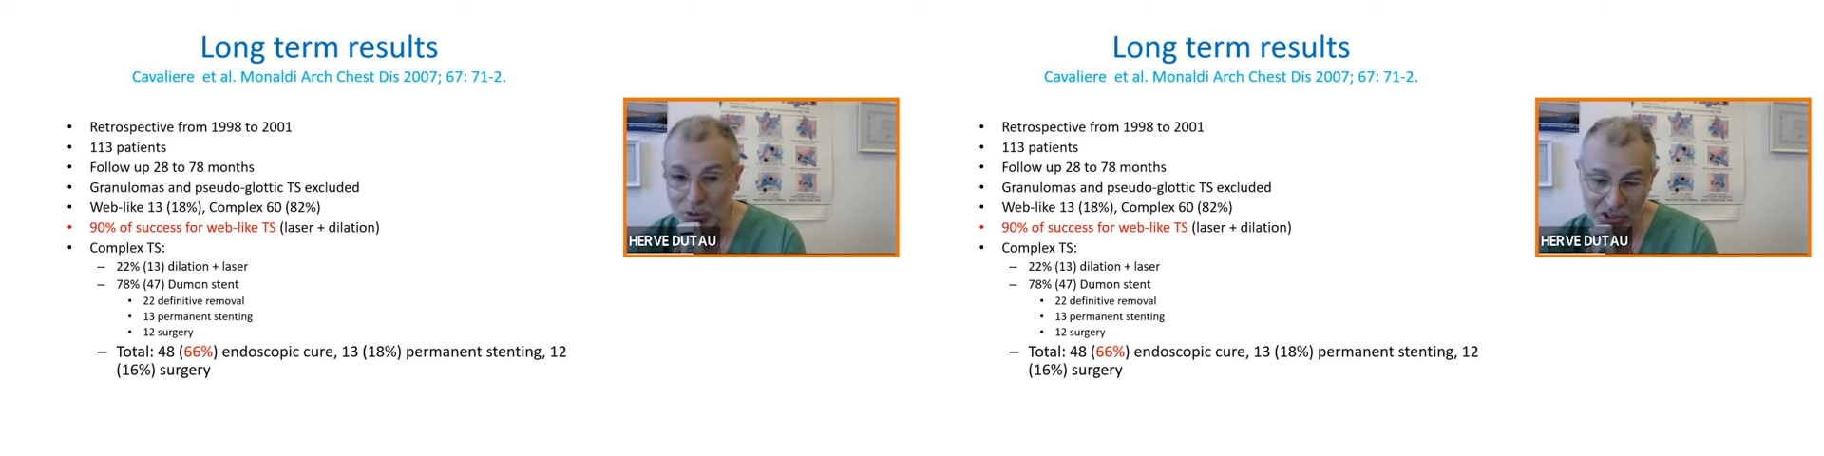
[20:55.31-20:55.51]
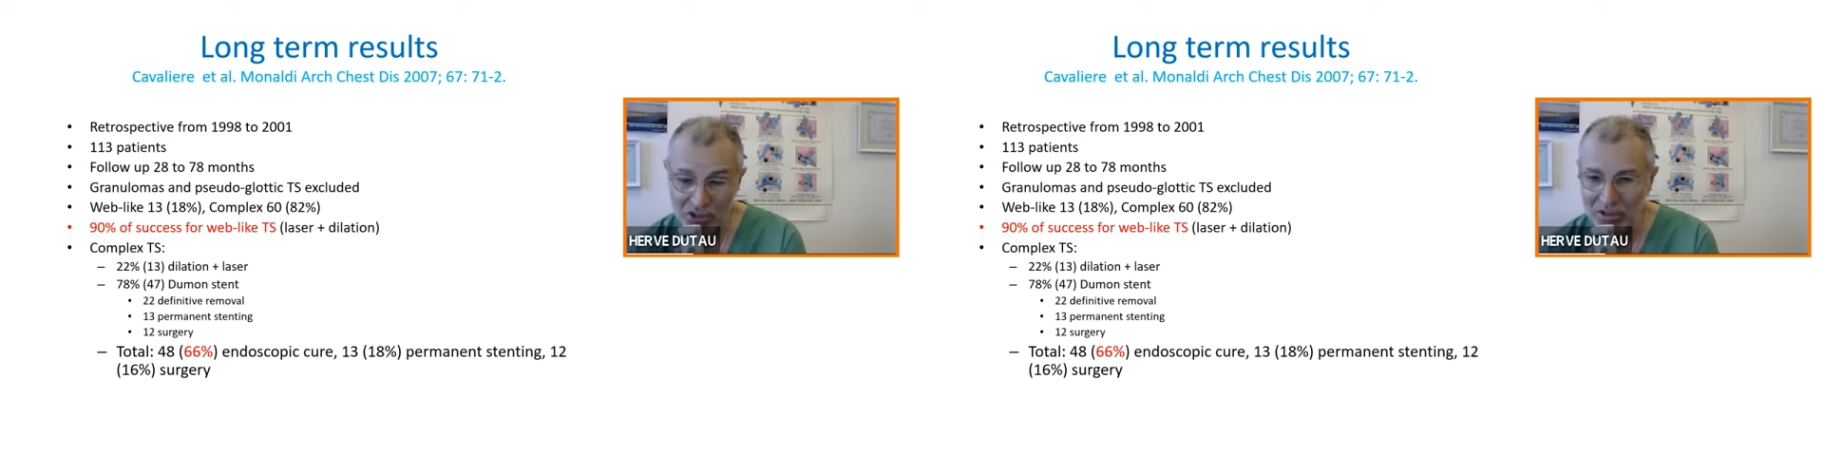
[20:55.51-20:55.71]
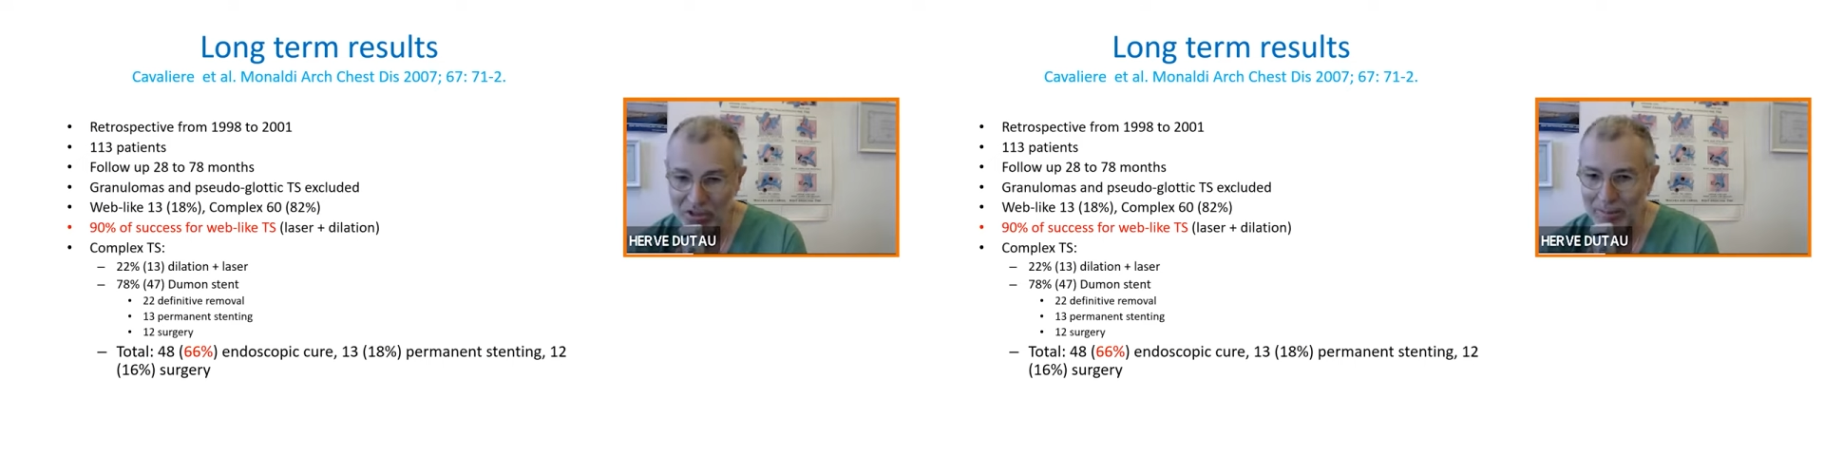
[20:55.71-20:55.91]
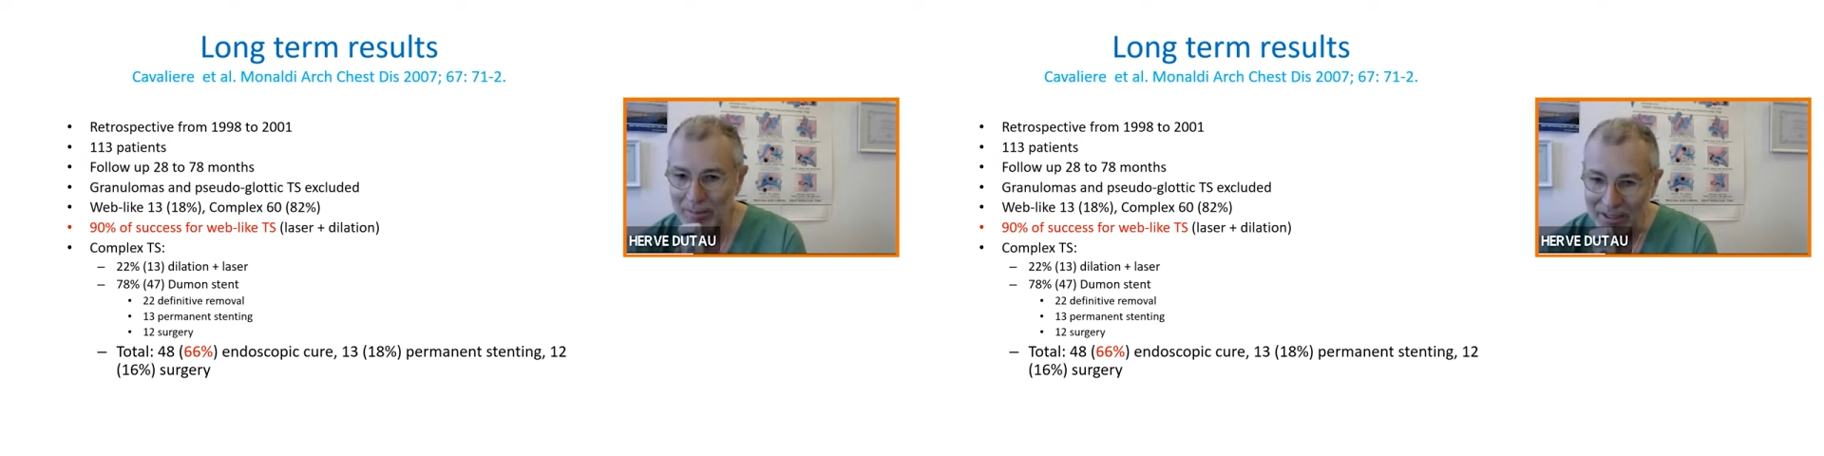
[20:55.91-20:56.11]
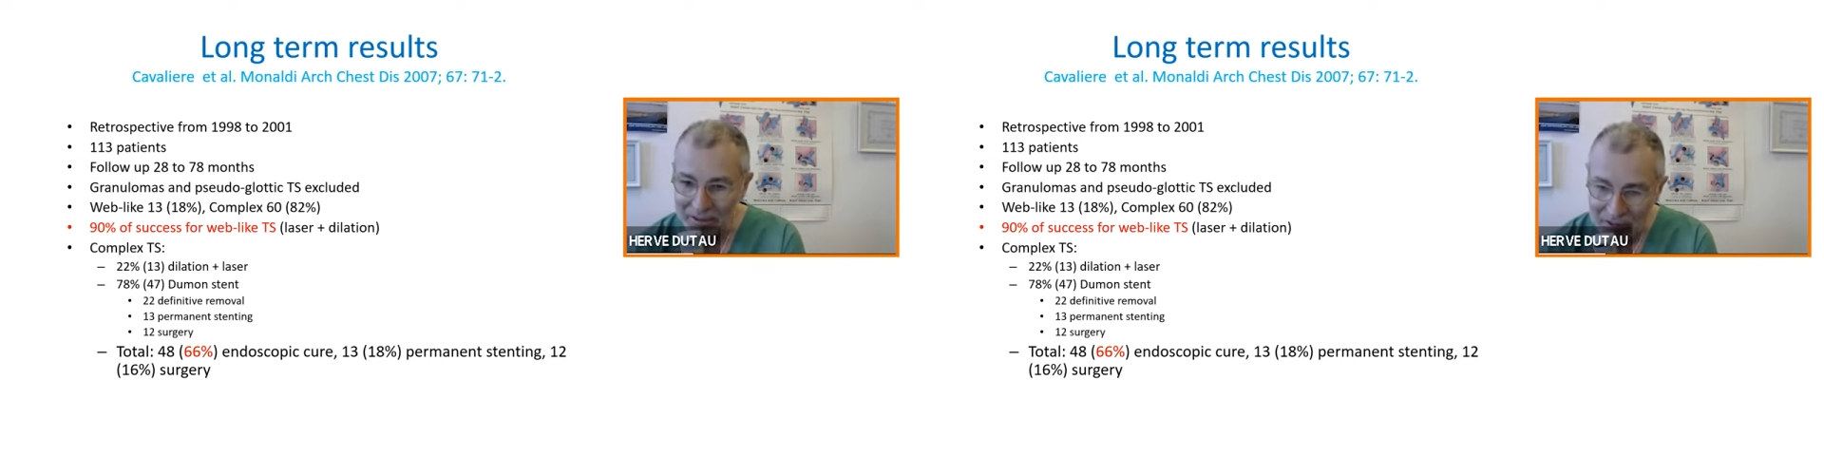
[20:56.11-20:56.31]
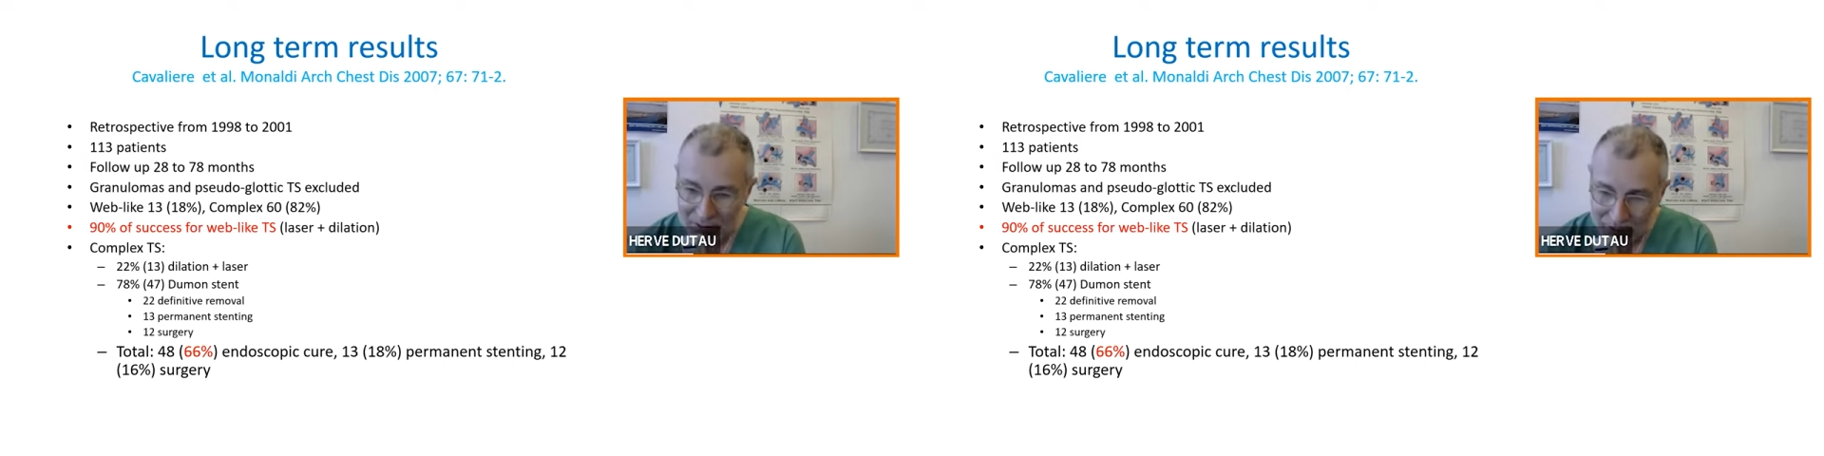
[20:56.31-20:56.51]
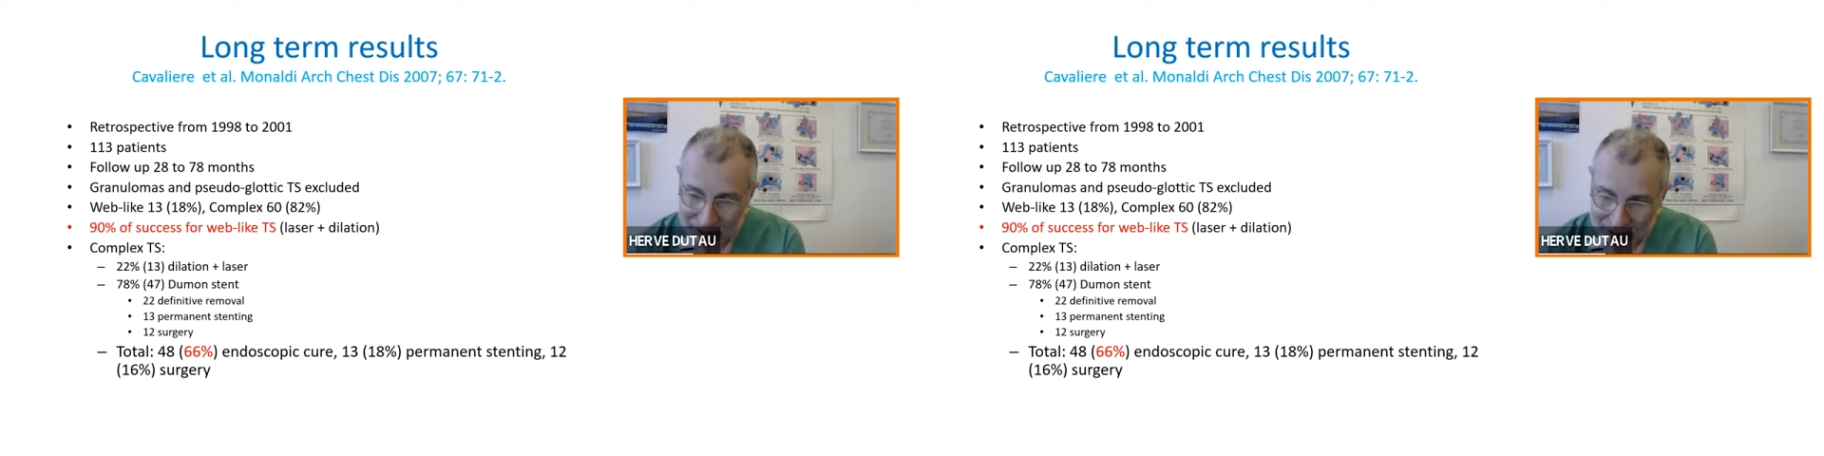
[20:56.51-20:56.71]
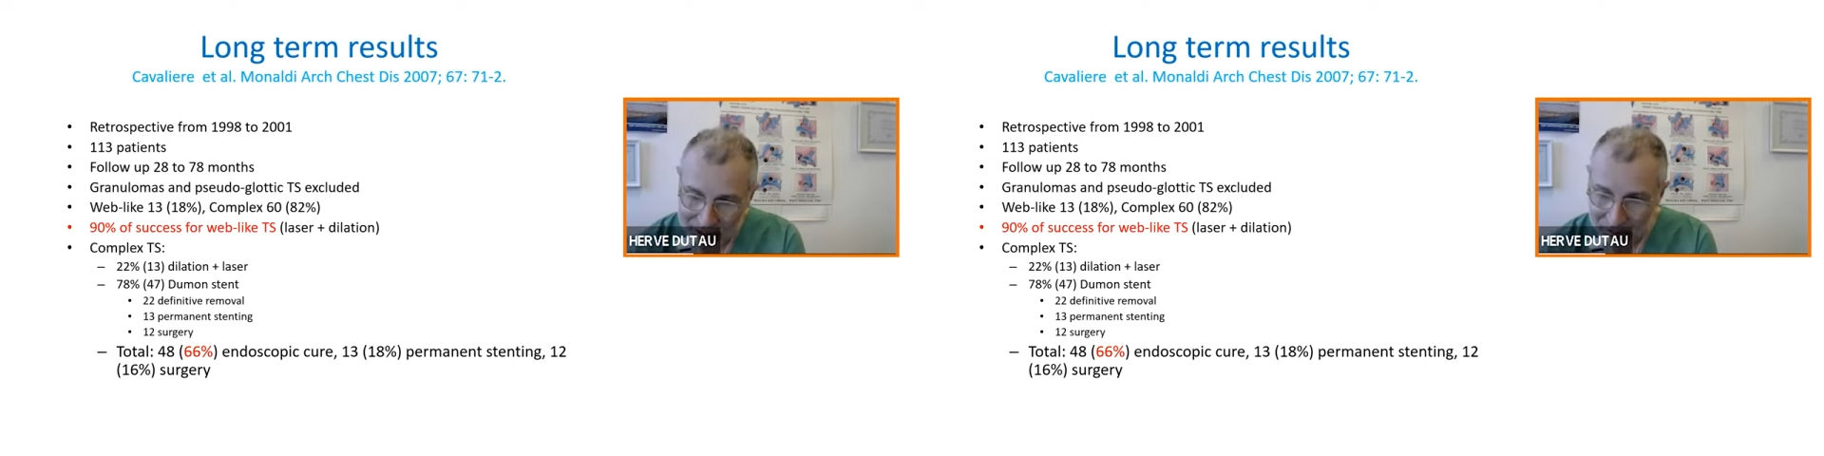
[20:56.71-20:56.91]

which is not that bad, in fact,